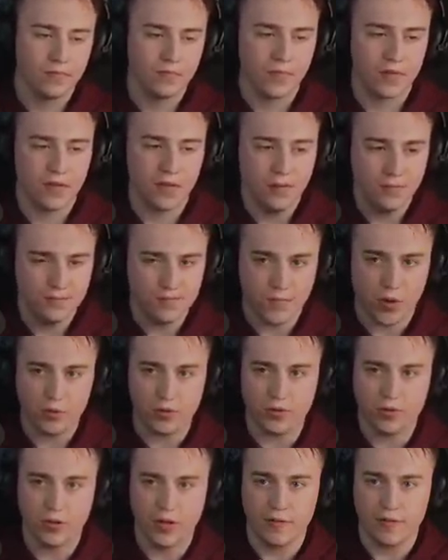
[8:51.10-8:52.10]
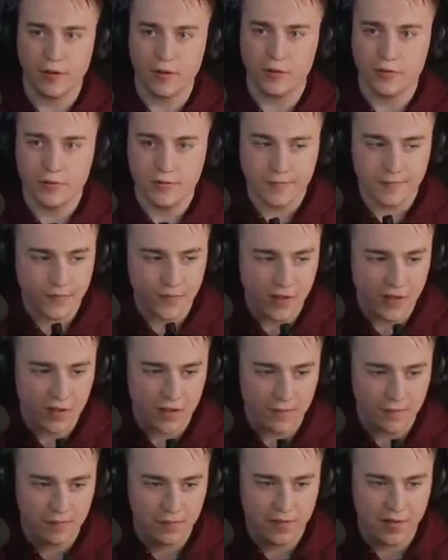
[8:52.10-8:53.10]
Tim oh, dude, Allen if you tells
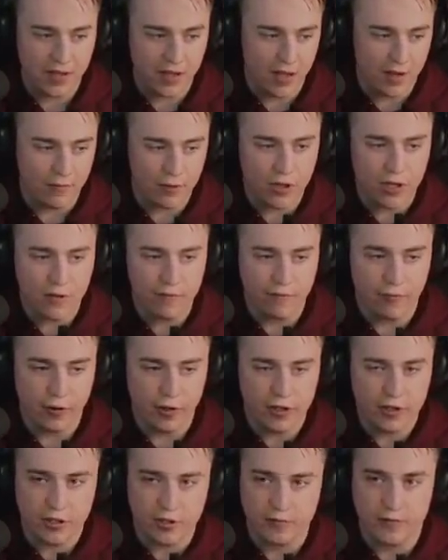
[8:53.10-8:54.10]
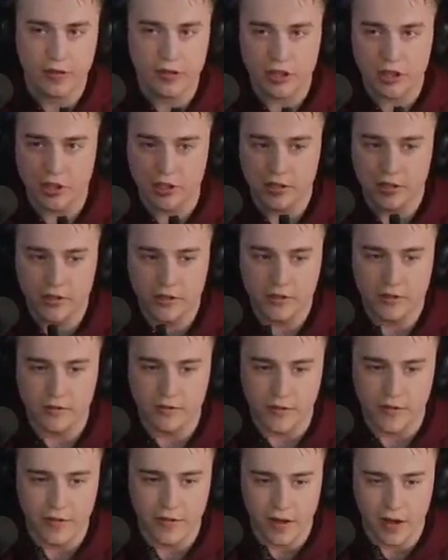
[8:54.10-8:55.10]
all. If you need footage of a cheater,
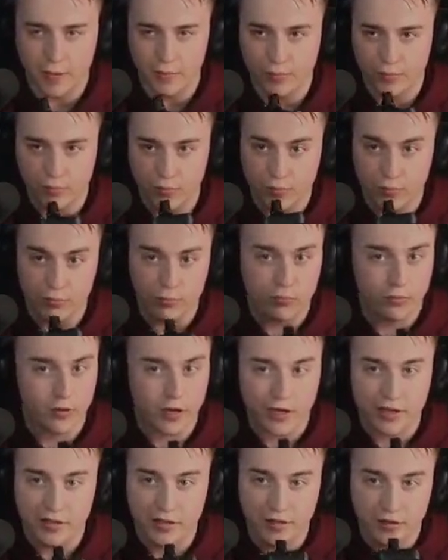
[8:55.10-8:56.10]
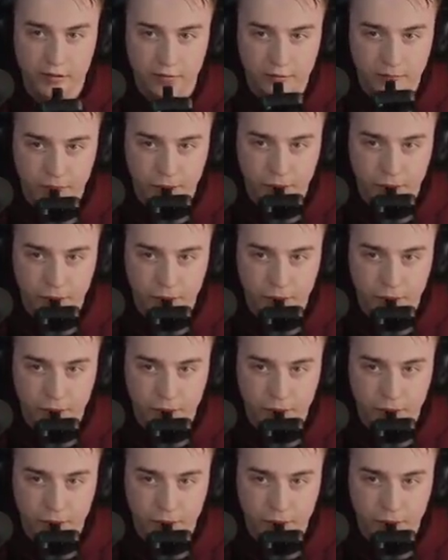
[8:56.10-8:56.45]
I'm right here.